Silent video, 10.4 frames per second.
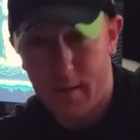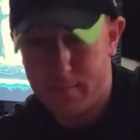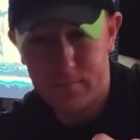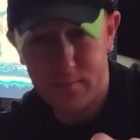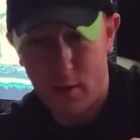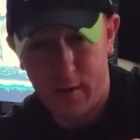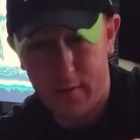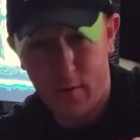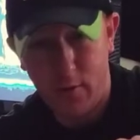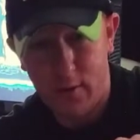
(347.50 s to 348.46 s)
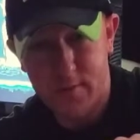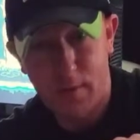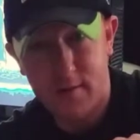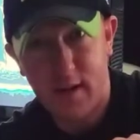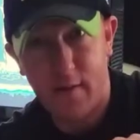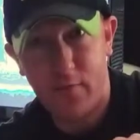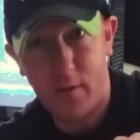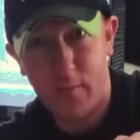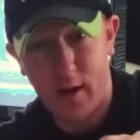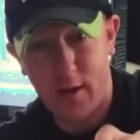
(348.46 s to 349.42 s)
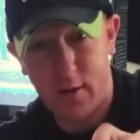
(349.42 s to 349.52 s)
don't even know where this box came from,
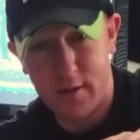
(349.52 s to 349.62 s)
but I know